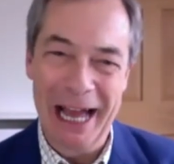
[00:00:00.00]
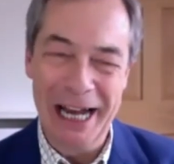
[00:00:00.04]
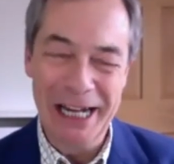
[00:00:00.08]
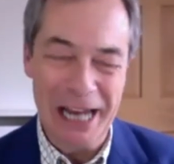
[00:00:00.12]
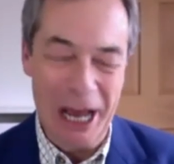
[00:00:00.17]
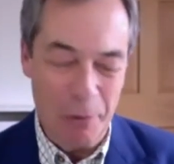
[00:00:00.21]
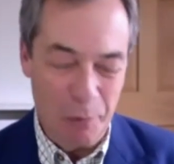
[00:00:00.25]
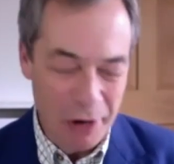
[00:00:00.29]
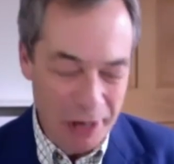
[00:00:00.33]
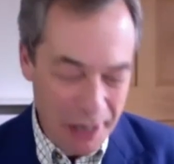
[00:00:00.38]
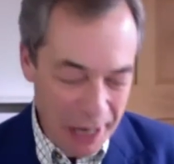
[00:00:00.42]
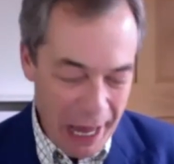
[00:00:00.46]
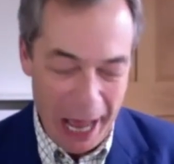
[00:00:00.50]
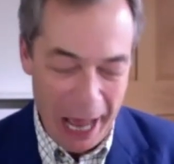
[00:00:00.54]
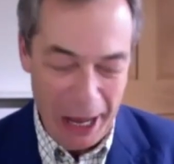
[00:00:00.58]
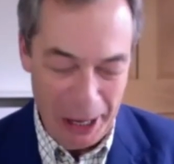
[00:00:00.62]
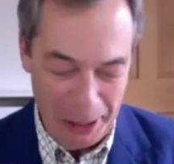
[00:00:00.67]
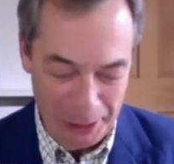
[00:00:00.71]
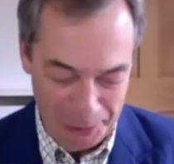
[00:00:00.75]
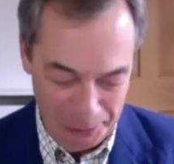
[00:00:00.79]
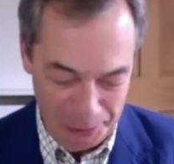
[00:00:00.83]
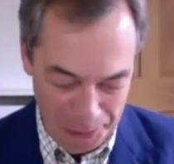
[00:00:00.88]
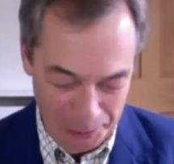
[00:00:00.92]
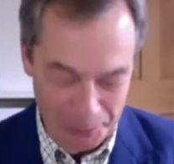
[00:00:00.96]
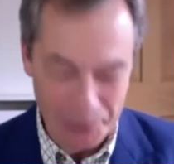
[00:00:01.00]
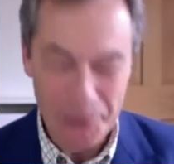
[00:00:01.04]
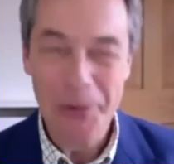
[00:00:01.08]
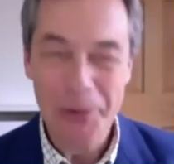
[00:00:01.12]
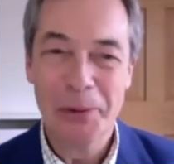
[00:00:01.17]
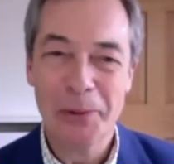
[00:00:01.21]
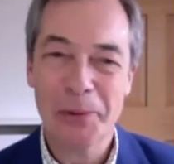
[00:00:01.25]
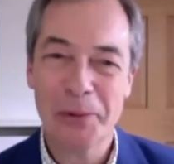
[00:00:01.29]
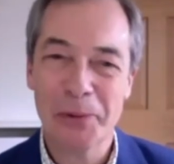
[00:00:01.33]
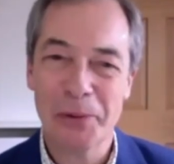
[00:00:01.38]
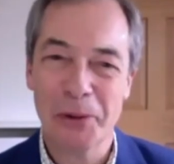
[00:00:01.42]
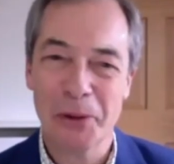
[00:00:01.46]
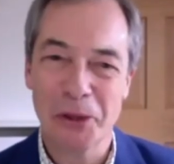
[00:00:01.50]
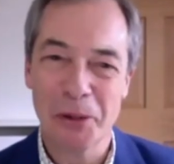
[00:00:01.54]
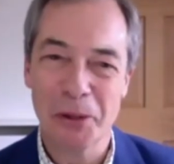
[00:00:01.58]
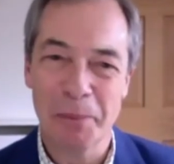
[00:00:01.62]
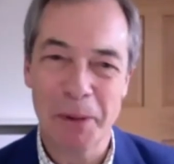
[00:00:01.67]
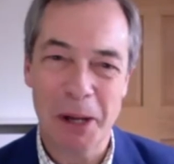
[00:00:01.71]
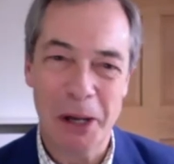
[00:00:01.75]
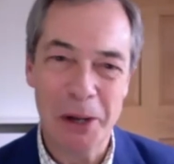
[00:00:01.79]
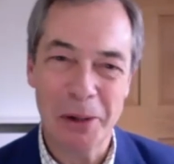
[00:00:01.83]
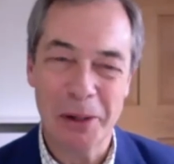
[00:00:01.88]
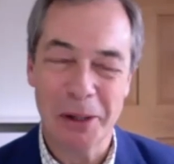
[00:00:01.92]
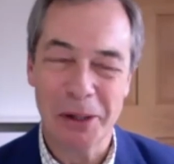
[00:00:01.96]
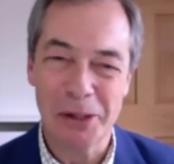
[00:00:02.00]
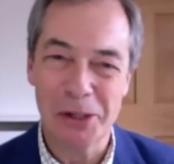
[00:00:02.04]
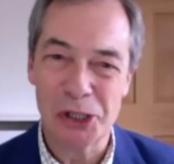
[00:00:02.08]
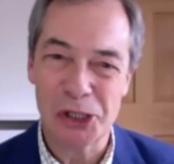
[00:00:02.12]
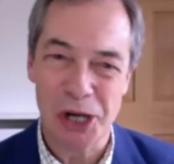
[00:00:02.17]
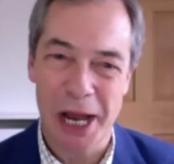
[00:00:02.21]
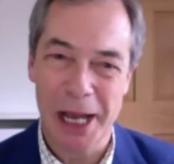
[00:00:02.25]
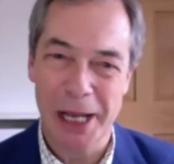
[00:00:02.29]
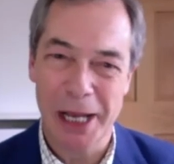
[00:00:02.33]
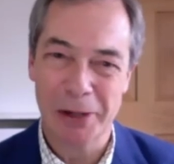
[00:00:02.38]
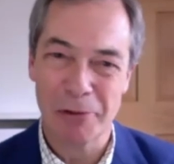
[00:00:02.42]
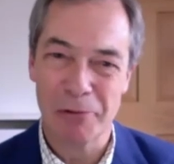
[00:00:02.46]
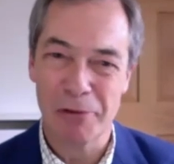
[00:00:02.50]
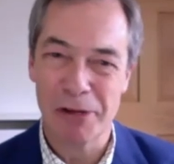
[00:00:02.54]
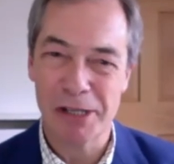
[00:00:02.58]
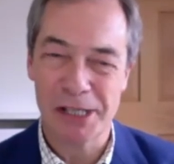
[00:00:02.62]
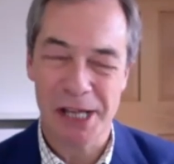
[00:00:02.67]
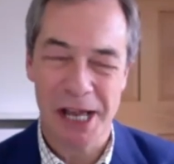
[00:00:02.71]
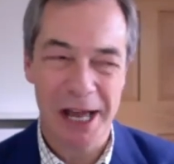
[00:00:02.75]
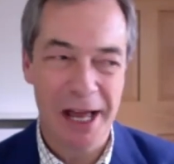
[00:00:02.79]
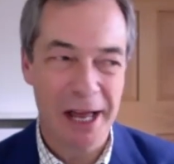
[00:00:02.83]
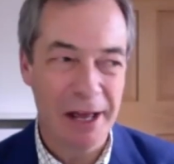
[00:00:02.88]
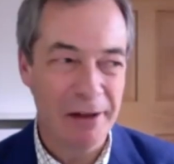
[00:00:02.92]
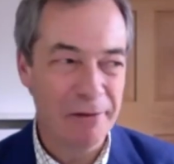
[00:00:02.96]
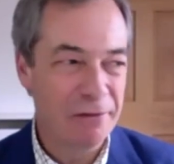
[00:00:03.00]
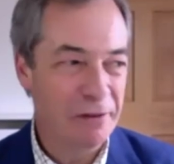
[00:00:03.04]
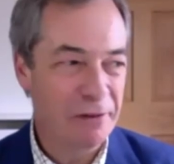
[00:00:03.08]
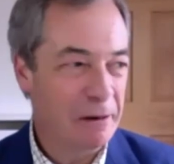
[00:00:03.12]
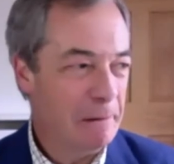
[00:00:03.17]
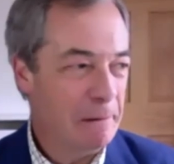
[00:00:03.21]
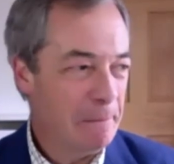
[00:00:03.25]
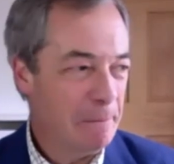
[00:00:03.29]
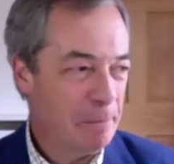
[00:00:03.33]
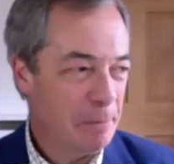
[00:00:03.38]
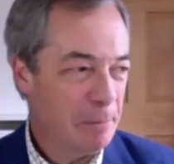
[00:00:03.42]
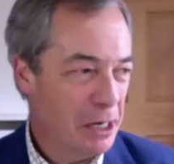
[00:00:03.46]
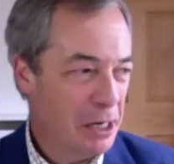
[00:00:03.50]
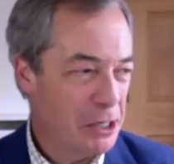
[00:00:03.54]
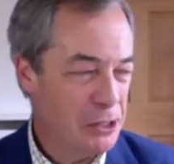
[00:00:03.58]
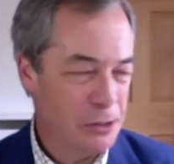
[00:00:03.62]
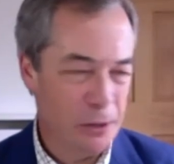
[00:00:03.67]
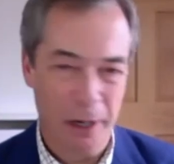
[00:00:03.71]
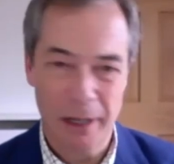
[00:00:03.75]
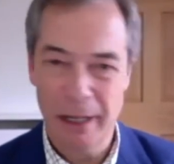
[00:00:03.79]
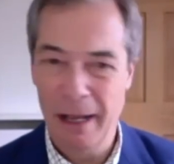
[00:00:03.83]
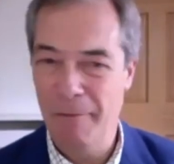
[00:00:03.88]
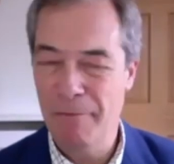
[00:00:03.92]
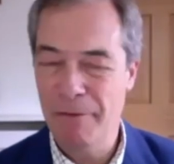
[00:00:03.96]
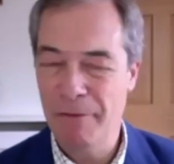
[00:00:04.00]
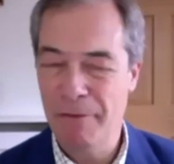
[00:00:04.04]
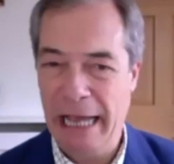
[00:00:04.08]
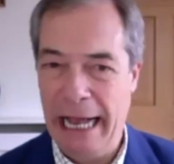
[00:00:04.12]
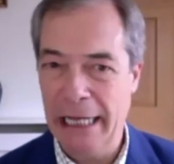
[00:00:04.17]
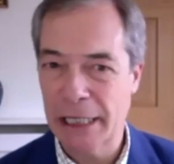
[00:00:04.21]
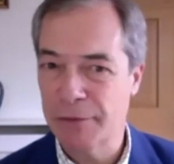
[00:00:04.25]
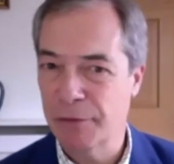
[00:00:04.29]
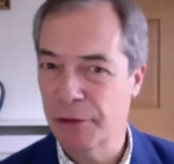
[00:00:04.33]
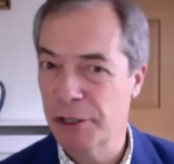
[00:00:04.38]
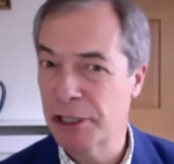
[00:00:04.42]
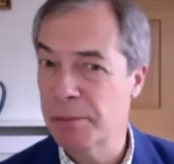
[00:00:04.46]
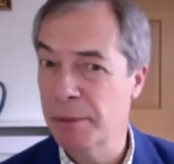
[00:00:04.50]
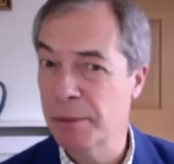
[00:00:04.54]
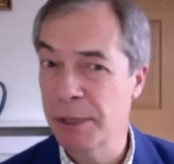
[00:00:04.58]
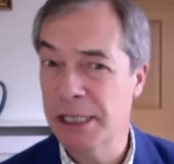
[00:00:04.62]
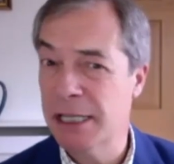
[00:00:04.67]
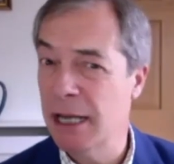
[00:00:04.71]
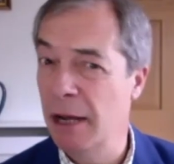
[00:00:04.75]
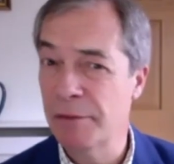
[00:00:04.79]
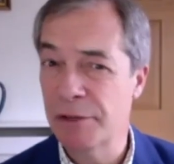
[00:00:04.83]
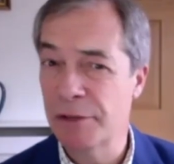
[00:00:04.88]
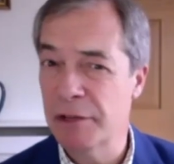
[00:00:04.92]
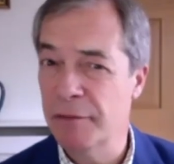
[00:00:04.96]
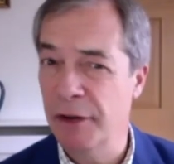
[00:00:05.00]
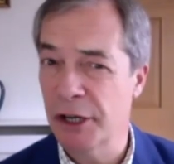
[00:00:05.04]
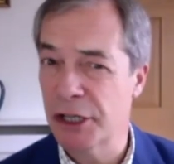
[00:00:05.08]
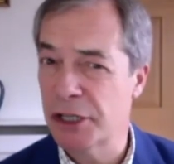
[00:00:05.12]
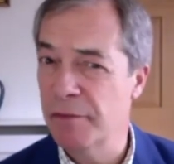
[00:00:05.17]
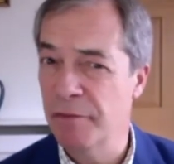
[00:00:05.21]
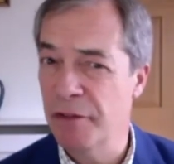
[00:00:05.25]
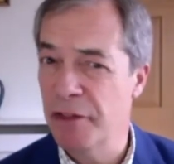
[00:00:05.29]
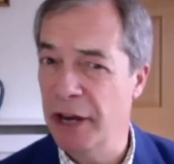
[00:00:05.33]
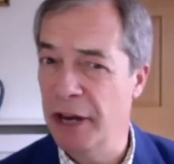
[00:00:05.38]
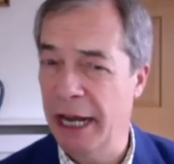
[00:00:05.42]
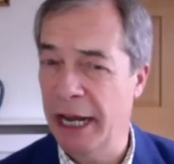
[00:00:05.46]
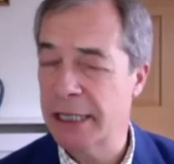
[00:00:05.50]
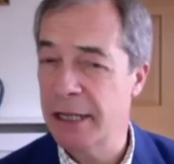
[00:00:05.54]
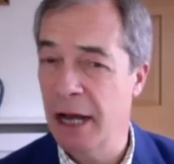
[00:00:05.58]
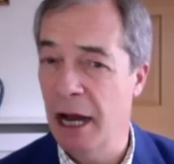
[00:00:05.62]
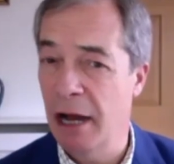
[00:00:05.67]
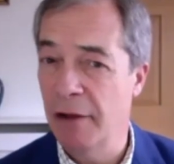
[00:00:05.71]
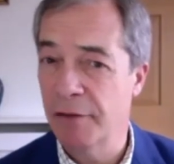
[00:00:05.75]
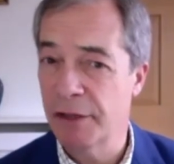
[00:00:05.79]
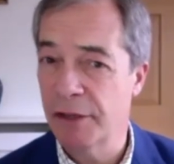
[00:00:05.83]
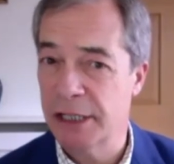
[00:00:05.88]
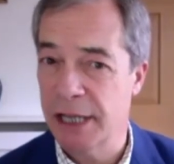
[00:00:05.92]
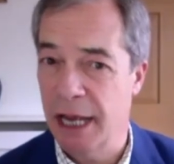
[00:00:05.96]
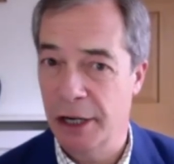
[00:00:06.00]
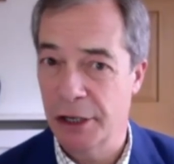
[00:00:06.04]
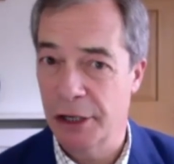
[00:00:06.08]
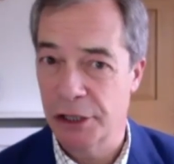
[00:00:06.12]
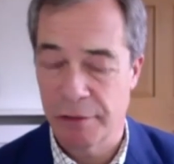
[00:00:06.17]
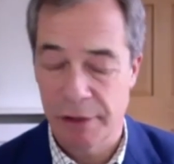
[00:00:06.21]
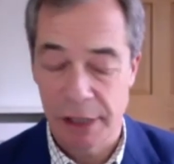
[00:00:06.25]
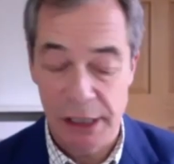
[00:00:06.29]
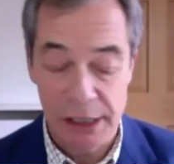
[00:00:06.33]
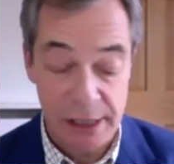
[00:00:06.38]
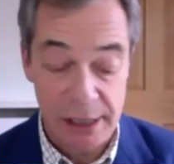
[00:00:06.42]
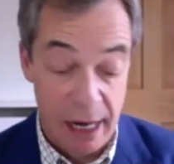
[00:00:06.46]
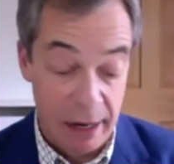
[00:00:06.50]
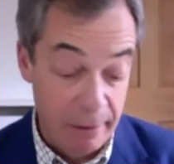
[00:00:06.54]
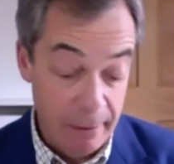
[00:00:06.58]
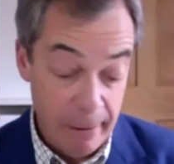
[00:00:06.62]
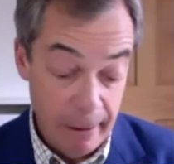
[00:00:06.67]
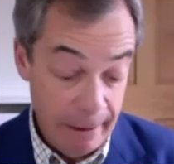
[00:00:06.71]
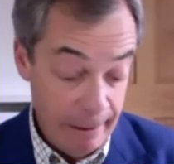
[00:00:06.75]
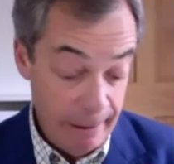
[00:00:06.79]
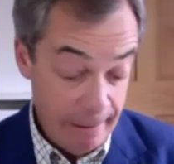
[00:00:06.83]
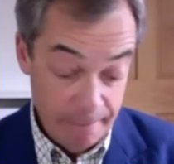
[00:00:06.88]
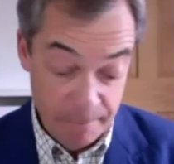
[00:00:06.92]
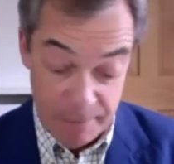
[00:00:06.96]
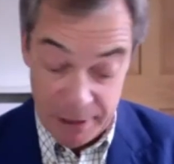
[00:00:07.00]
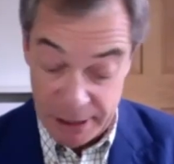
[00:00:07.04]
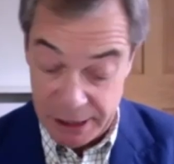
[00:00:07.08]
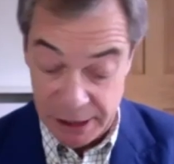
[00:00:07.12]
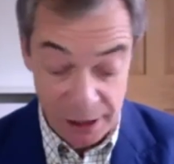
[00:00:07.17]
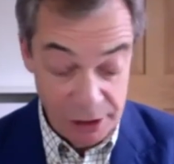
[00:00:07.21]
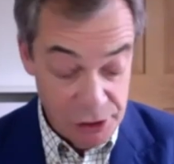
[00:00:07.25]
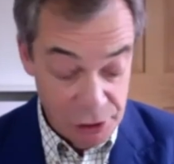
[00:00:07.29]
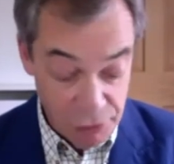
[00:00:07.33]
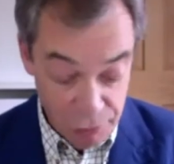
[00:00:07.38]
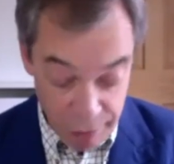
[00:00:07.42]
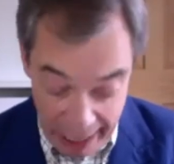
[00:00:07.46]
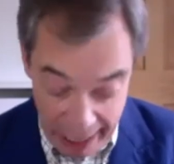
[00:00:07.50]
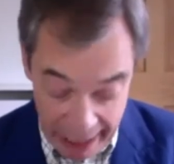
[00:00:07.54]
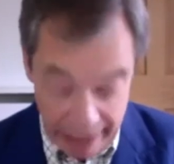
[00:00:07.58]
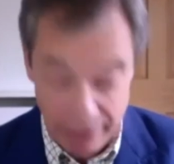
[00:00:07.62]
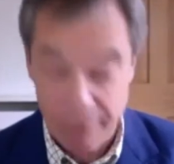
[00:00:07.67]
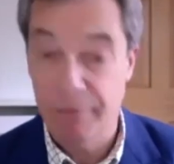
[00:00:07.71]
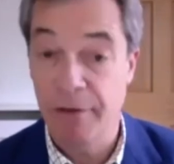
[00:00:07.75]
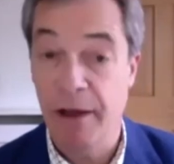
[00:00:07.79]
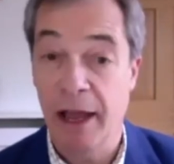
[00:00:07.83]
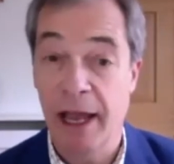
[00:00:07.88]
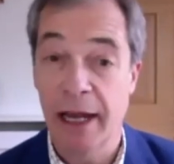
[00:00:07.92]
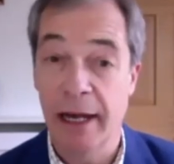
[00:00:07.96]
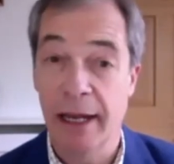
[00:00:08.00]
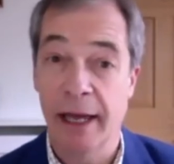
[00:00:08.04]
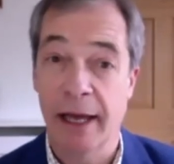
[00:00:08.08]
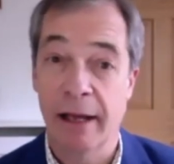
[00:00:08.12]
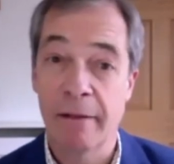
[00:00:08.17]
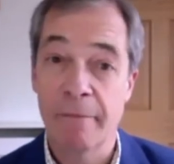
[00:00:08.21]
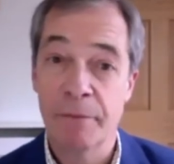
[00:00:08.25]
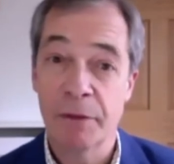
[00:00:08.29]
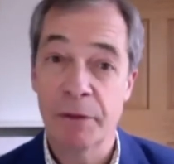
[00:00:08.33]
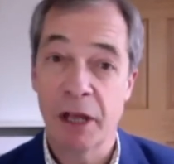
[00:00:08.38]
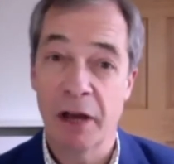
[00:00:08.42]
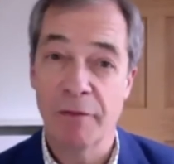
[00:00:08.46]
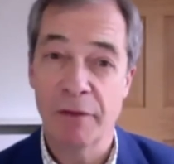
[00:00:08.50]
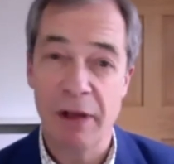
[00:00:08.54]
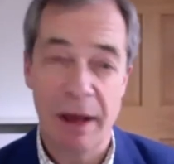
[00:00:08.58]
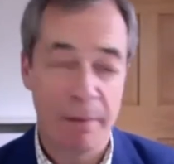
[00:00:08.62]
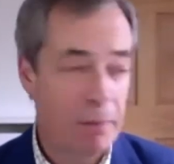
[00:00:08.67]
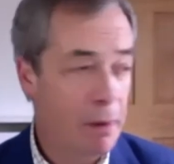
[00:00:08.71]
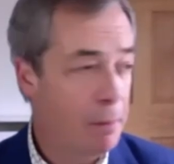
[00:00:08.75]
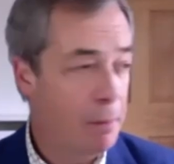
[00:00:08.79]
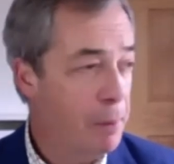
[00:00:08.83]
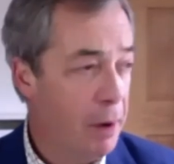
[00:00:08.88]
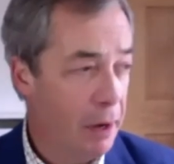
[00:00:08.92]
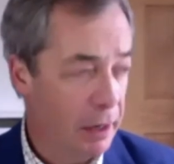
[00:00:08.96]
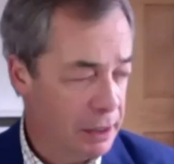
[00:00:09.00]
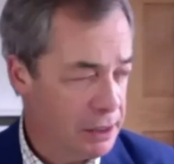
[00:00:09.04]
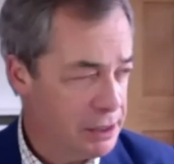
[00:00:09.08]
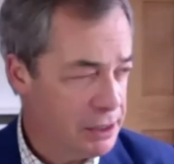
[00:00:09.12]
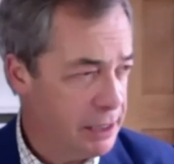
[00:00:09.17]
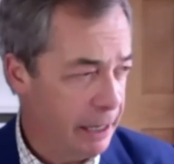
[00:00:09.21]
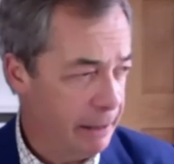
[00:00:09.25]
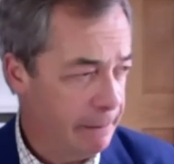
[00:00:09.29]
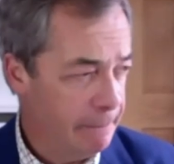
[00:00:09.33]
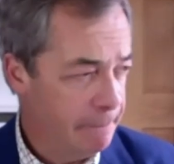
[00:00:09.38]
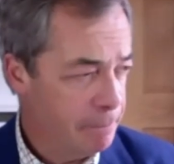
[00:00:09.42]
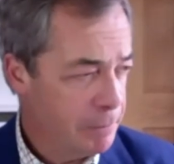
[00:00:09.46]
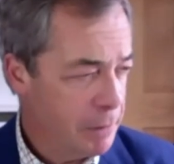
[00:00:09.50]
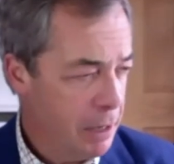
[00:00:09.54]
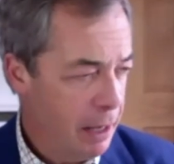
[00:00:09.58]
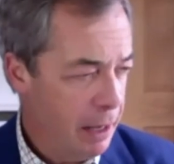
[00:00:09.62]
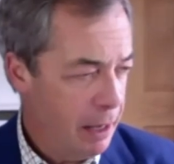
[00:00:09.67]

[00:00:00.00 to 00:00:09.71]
And yet we know that the Bolan Shale Reserve has got enough gas for us to be self-sufficient for the next half a century. So this is a direct failure of government policy.